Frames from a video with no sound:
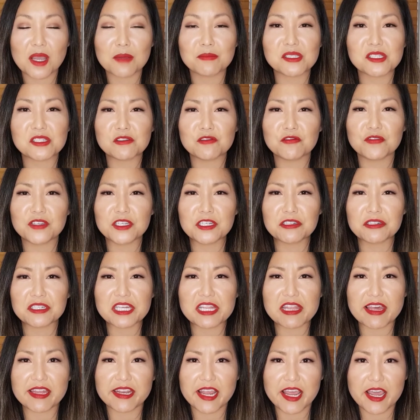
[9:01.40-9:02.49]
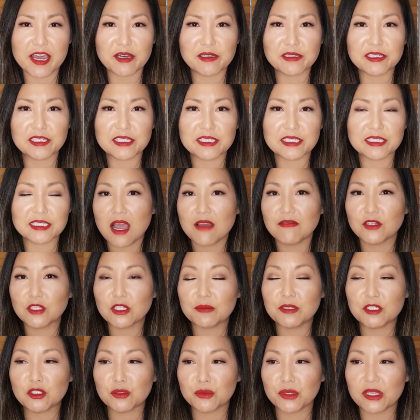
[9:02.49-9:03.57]
I'm still figuring that out. I've only
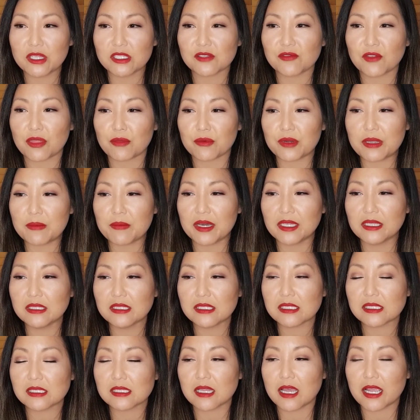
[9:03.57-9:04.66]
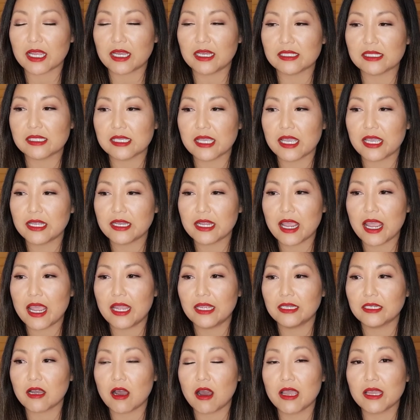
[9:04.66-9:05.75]
been doing this for three months, like I said,
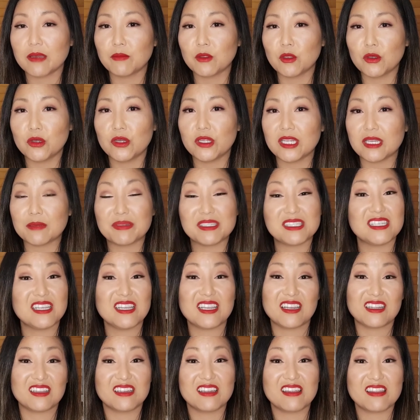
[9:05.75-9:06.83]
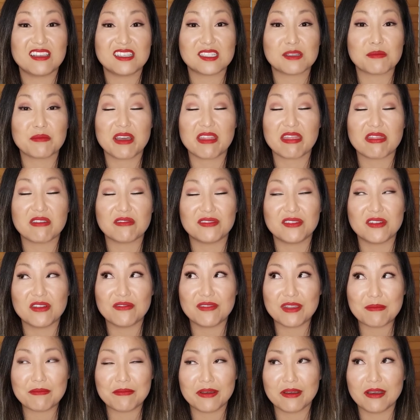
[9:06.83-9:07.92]
and I am learning, particularly this month of
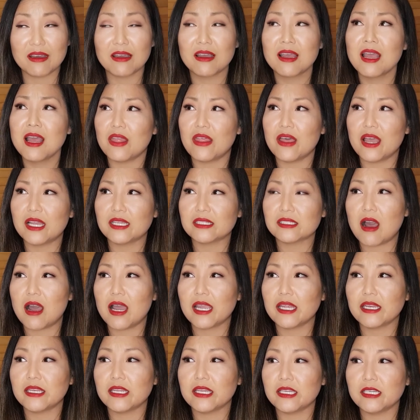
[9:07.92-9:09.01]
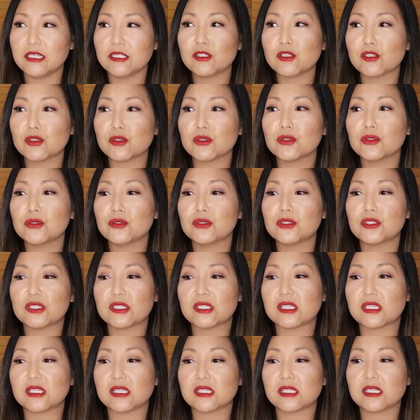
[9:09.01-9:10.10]
November, that I need to
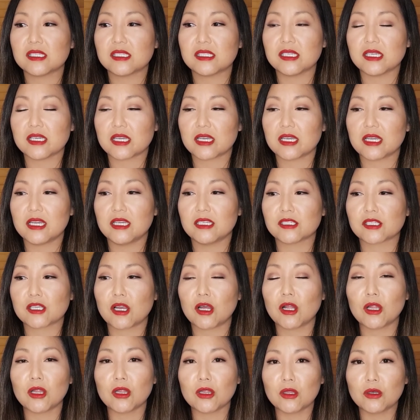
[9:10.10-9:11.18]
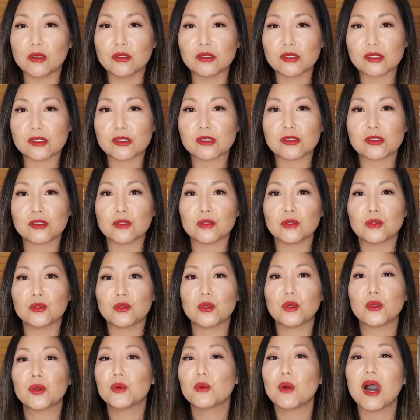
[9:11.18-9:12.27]
just stick as close to
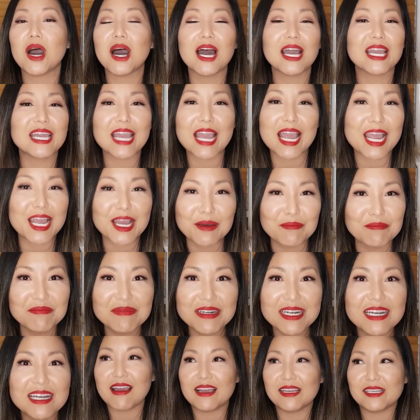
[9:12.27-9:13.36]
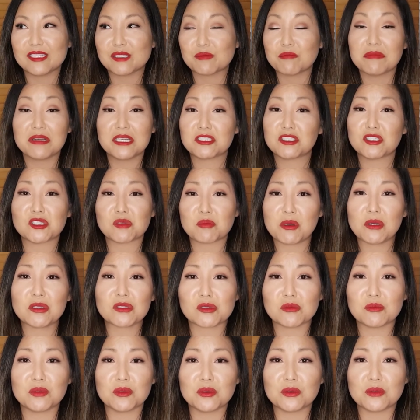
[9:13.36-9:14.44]
who I am as much as
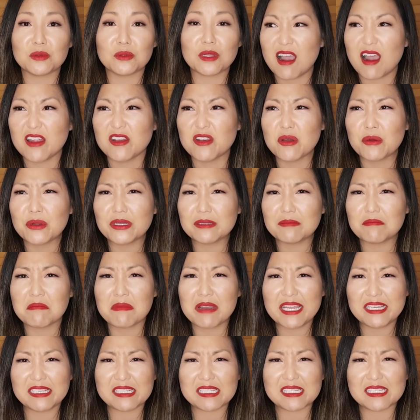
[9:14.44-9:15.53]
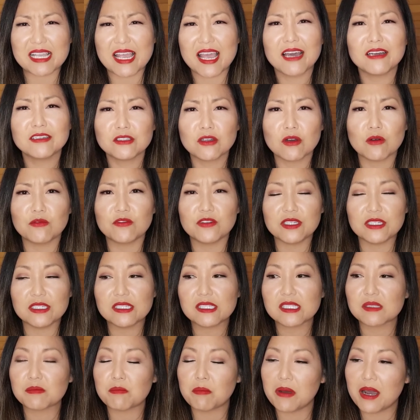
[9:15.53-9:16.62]
possible. I know it may sound
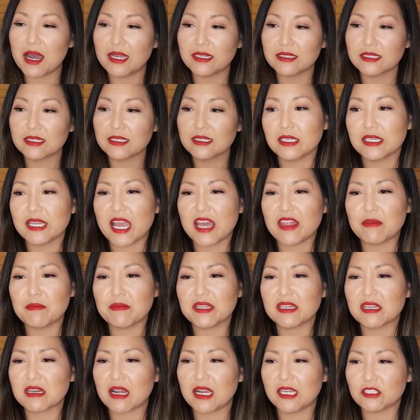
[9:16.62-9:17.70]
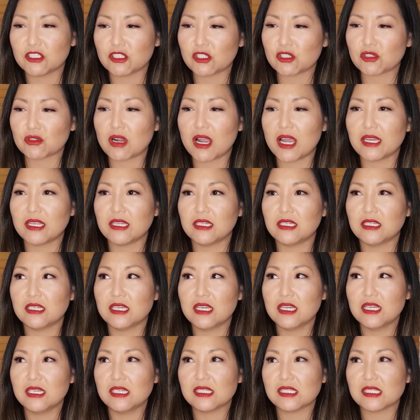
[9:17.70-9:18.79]
obvious, but yeah, the minute I just try to
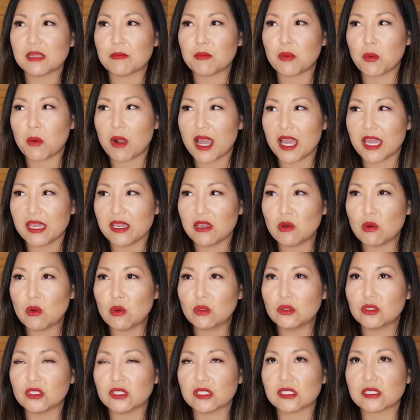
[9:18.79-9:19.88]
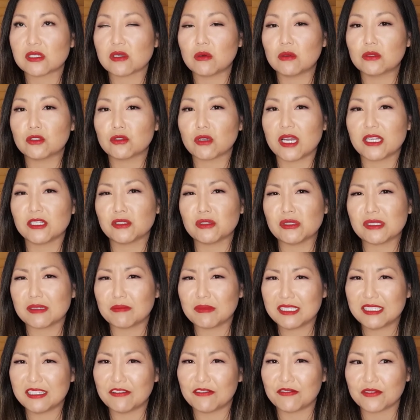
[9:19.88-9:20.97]
step away or just or try to do
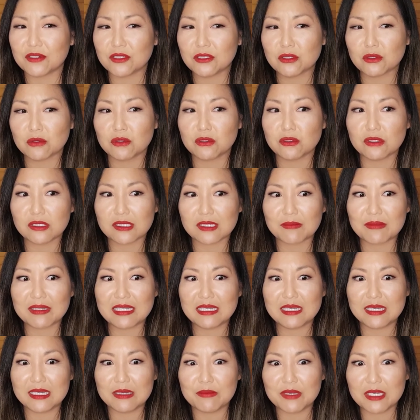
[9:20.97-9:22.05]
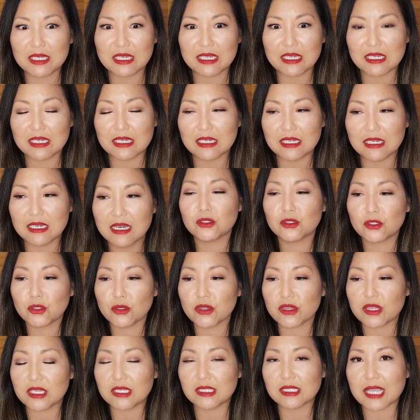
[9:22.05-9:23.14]
something different or do something gimmicky
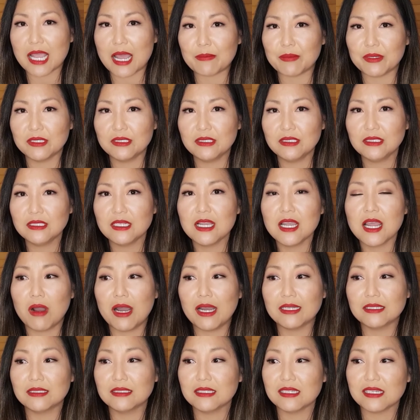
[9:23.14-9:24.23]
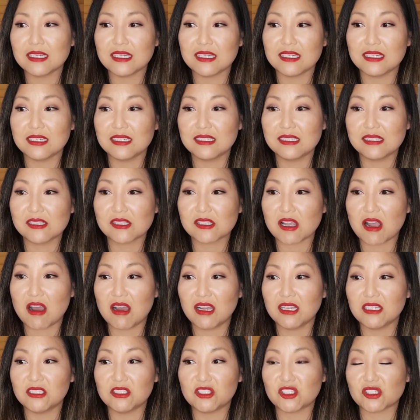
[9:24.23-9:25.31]
two things happen one is
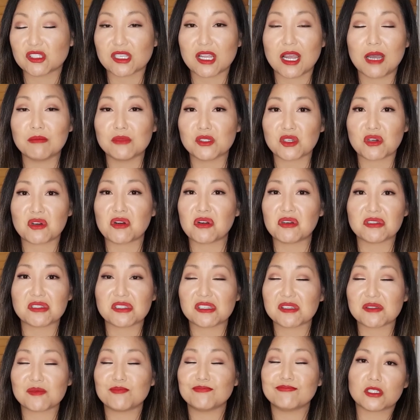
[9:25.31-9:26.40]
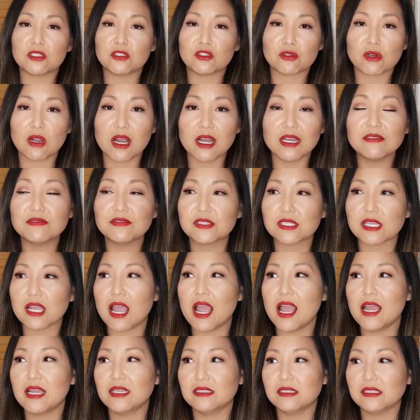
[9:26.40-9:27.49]
i just comes across contrived
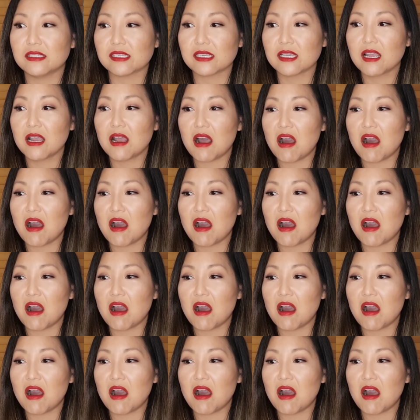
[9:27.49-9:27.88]
and